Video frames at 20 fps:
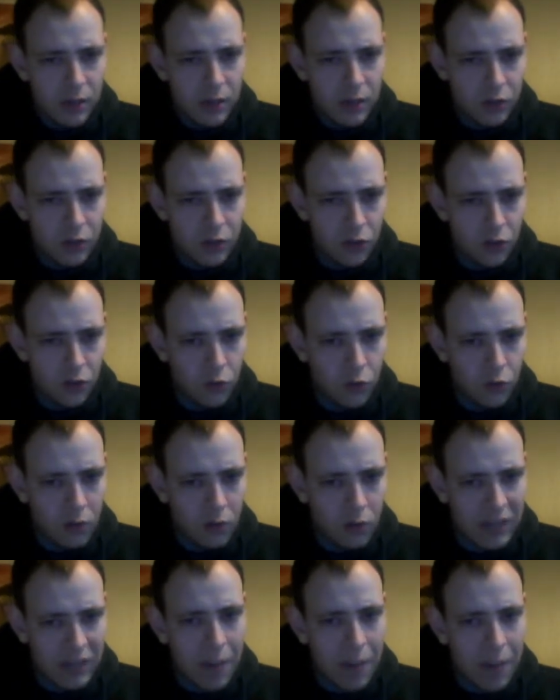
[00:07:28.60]
to what
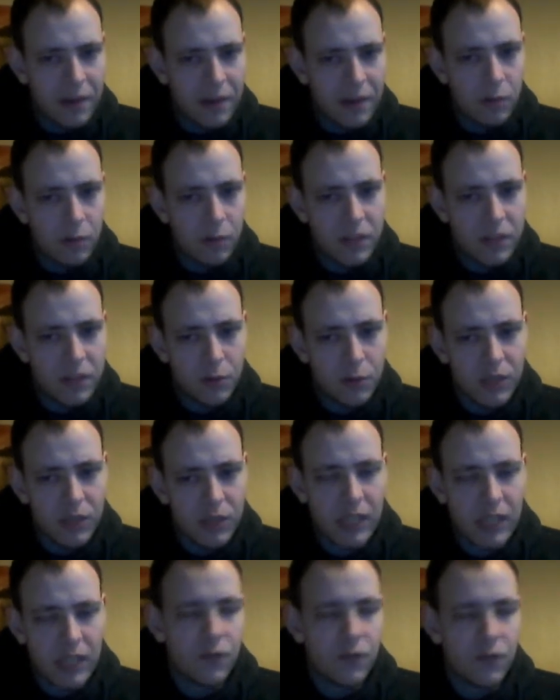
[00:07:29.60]
was happening with his
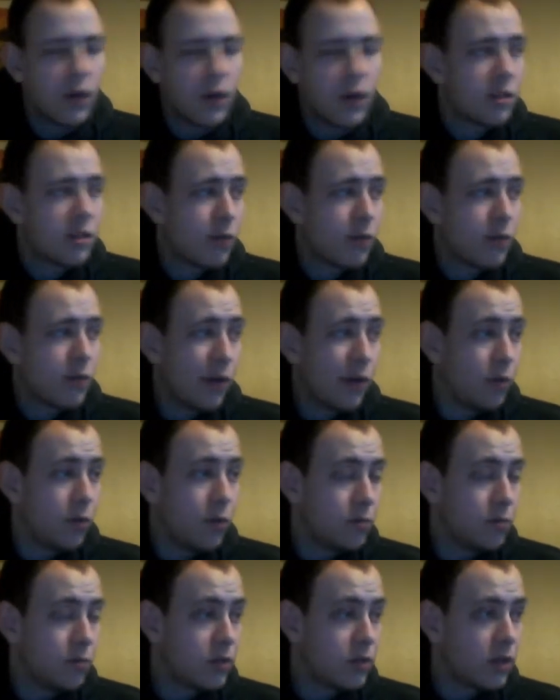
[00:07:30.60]
music. His first 2
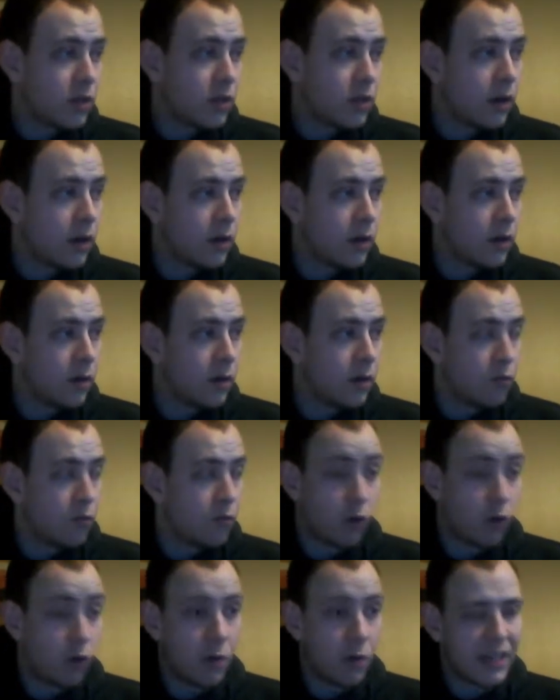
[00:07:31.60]
albums,
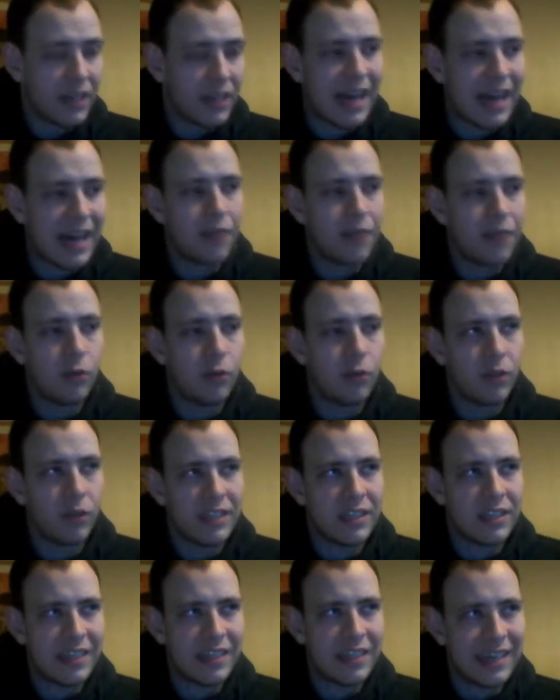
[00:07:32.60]
Roman Candle,
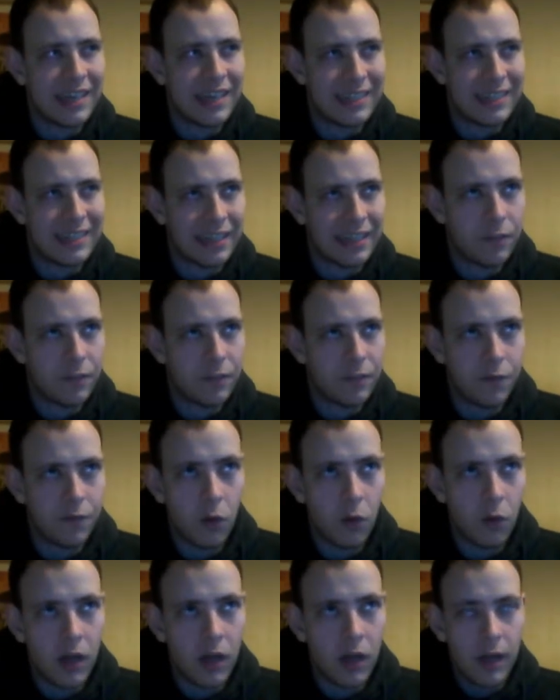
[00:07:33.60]
released in
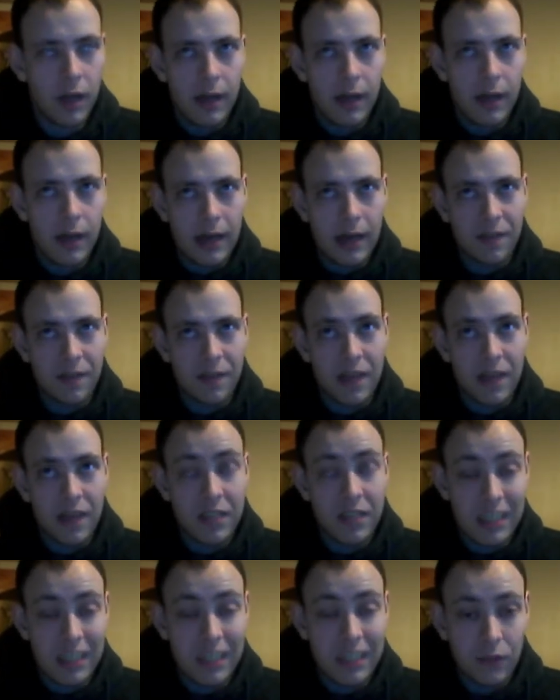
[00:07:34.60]
1994, and then the
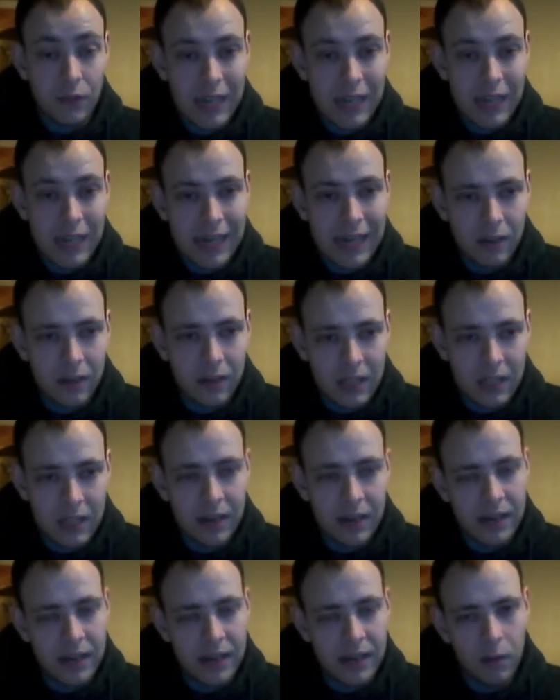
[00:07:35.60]
self-titled
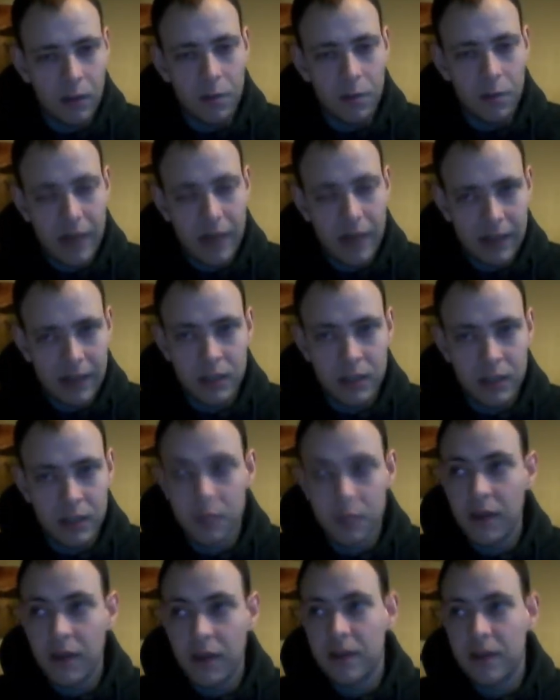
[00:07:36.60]
second album, Elliott
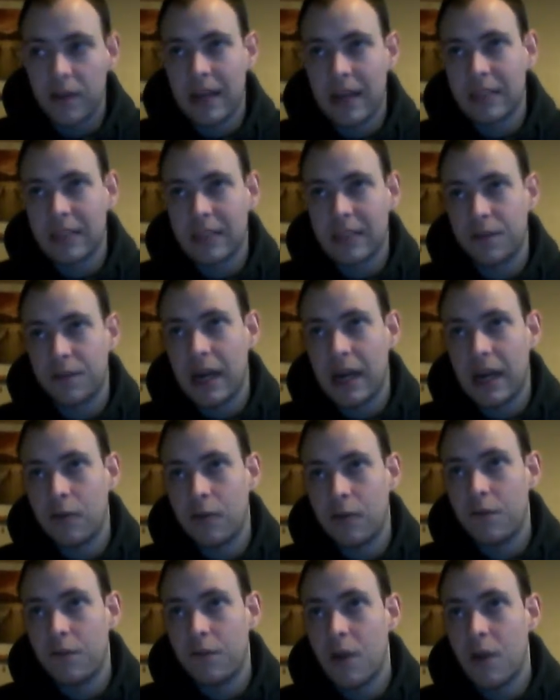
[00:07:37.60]
Smith, in 95,
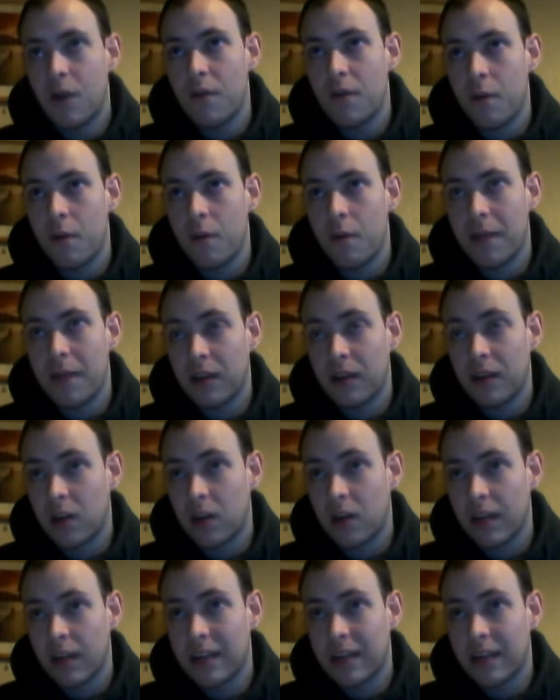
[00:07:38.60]
were very, very
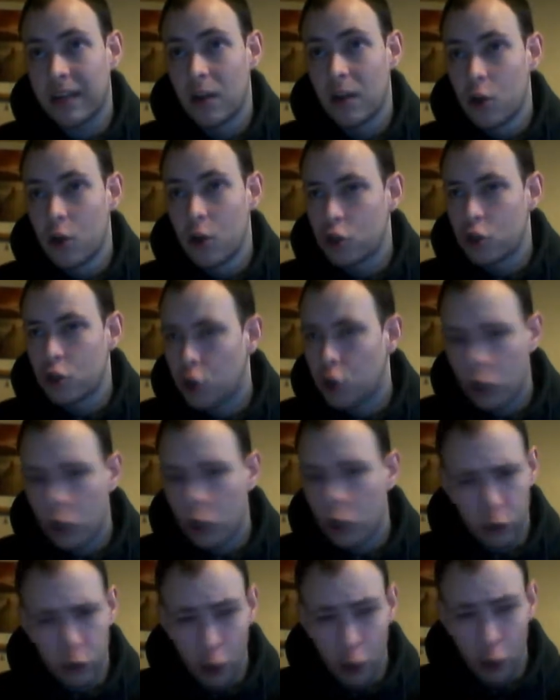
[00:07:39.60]
melancholic, so
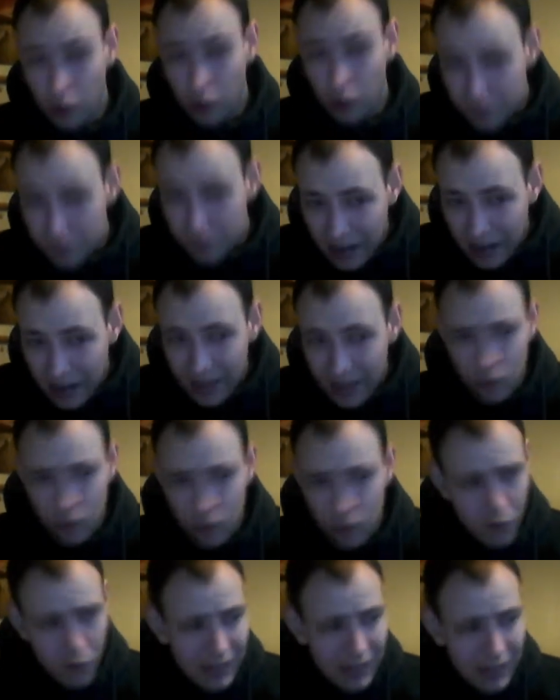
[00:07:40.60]
lo-fi,
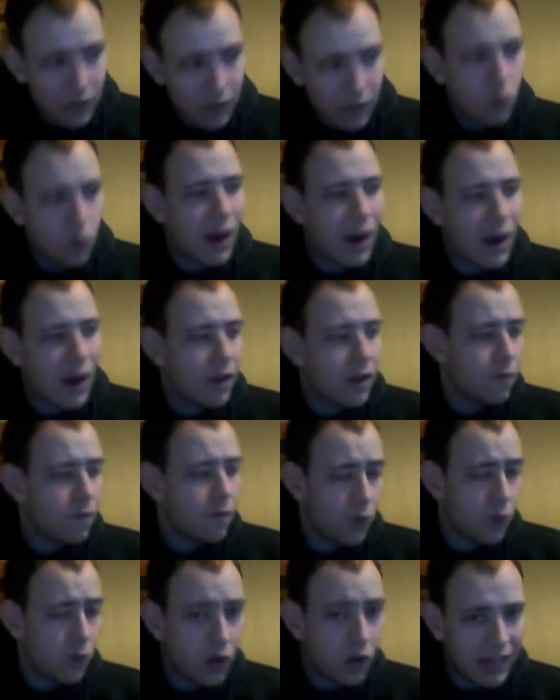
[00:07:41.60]
really quiet
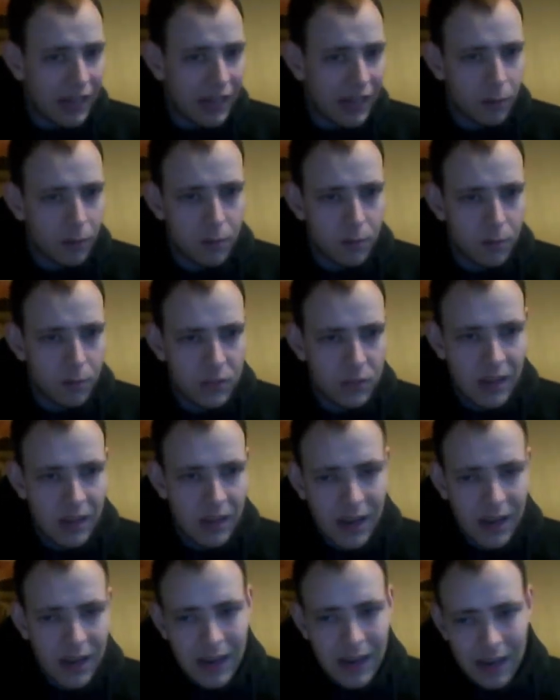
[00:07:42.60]
folk albums.
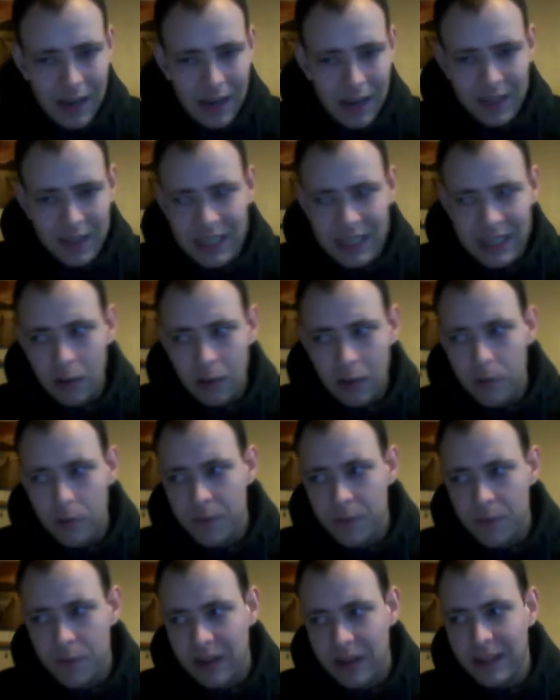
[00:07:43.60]
And this album
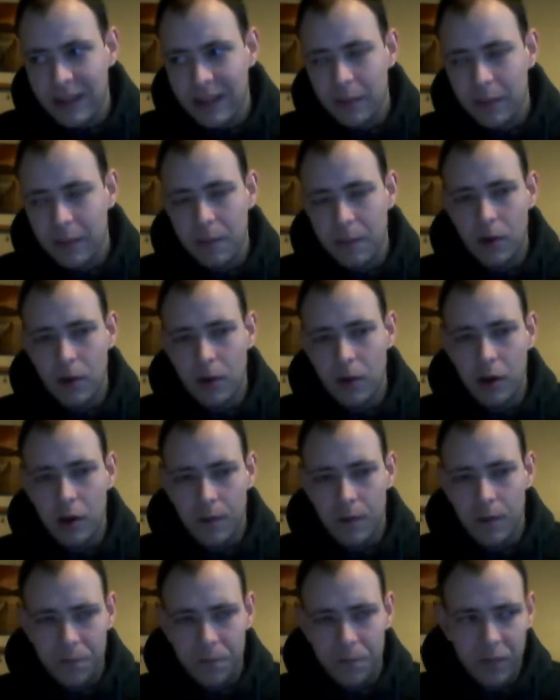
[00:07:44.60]
had a little bit more
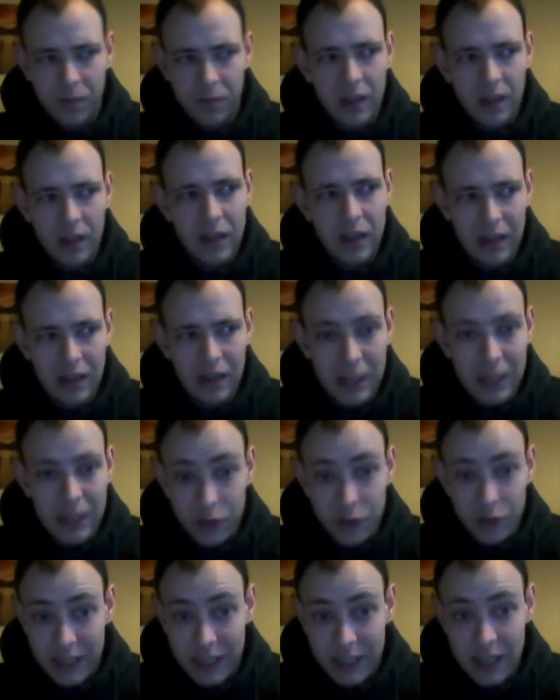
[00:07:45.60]

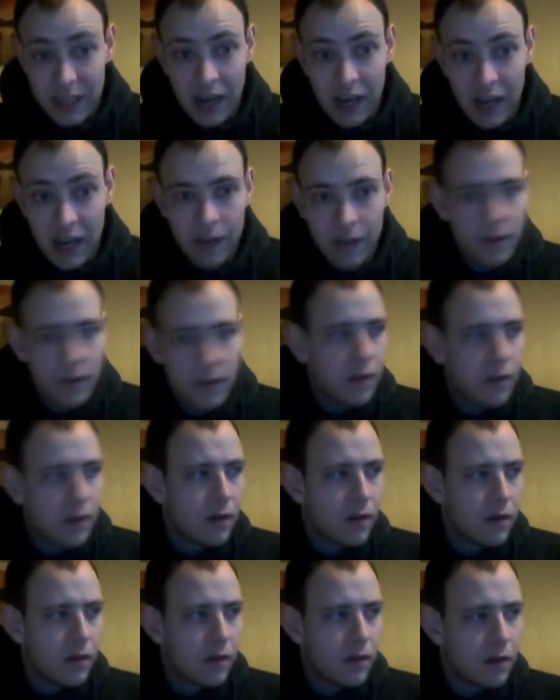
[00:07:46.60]
electric guitar,
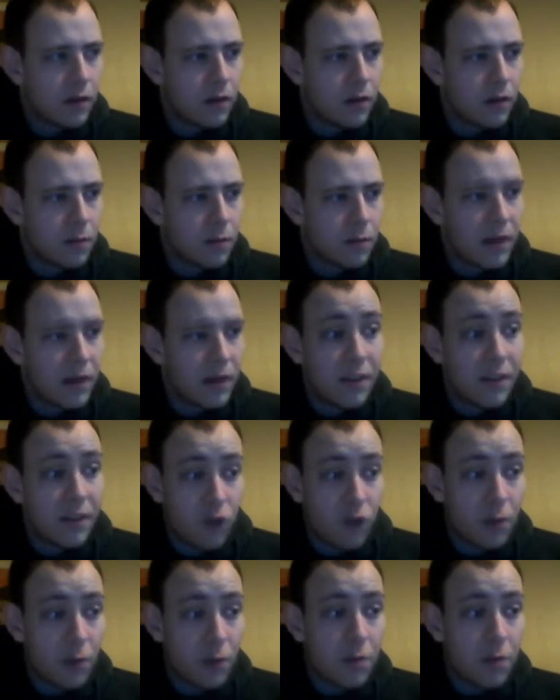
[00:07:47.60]
and in the
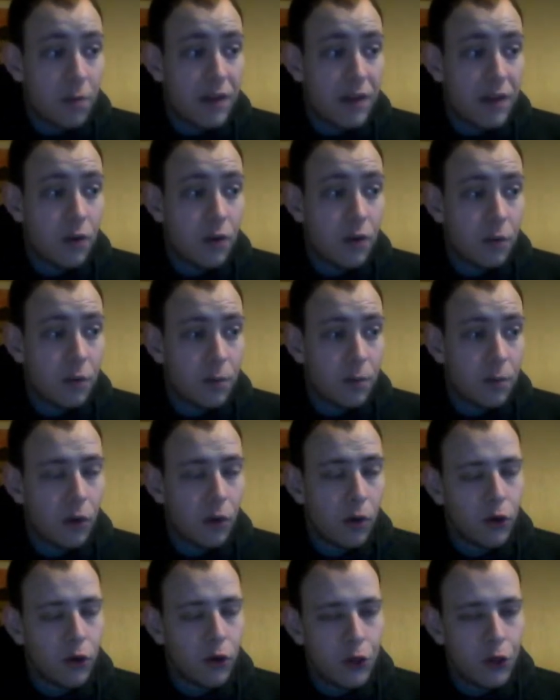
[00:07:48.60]
drop-down menu I'm going to
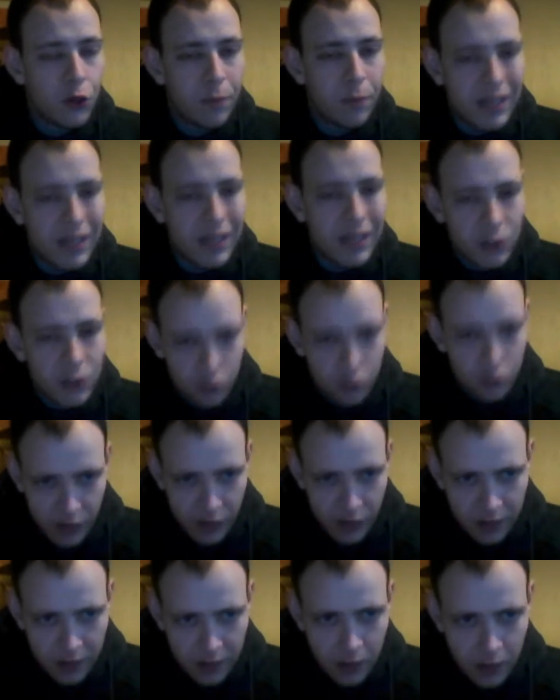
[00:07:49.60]
put Cupid's
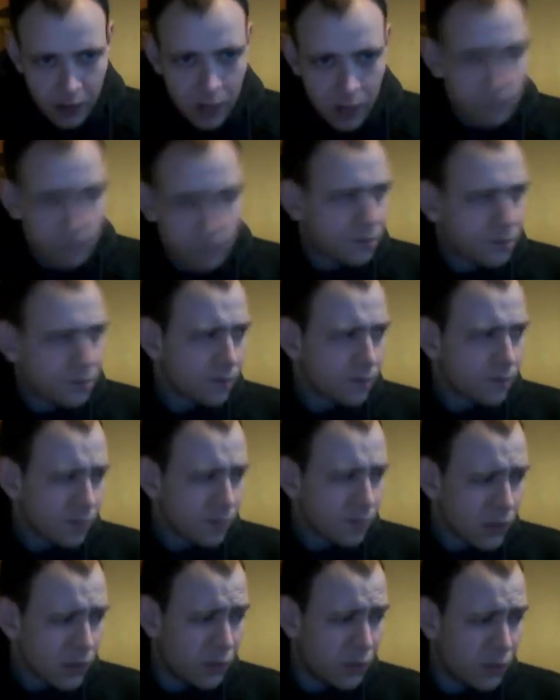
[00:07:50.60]
Trick there,
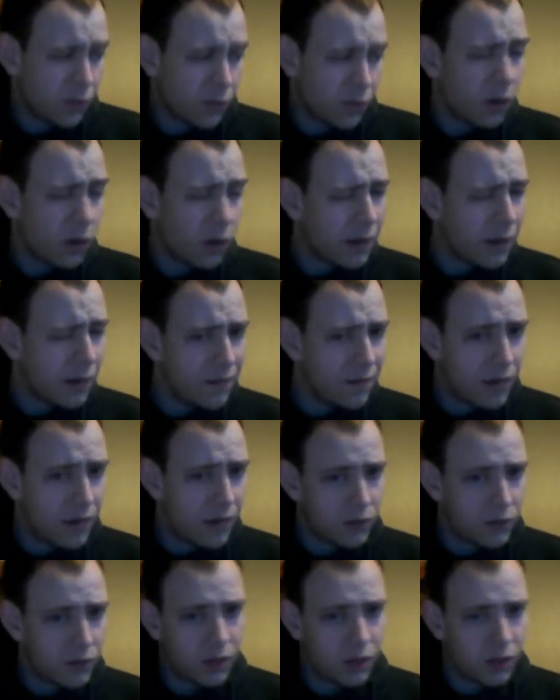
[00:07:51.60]
which is one of my
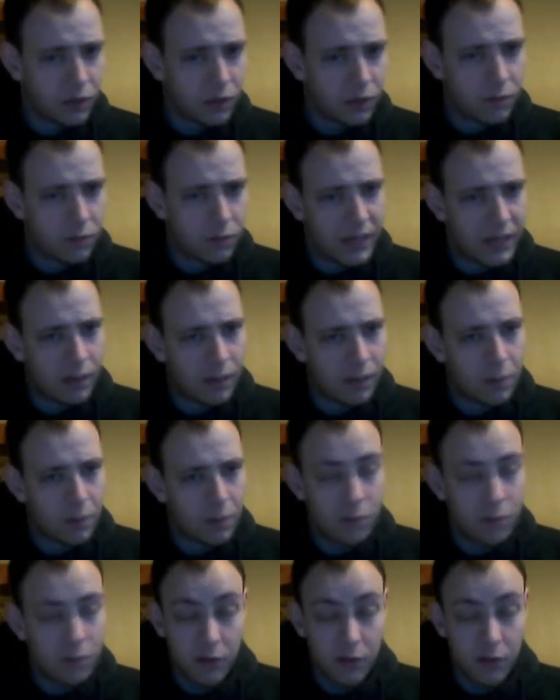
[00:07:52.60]
favourite songs from the album,
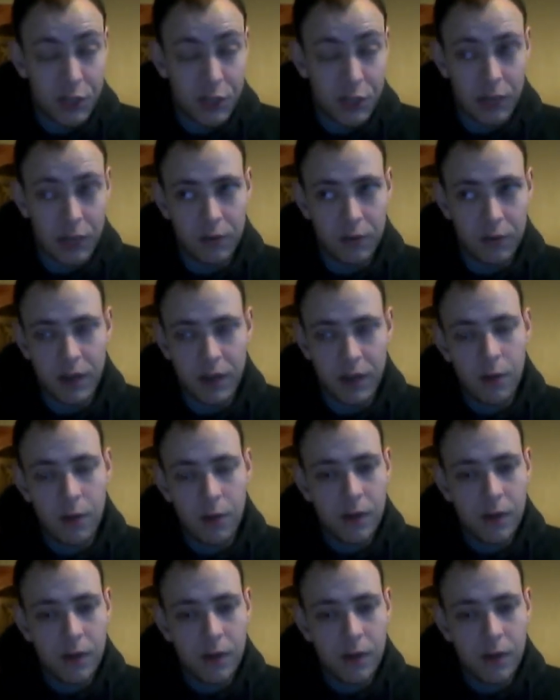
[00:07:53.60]
without a shadow of a doubt.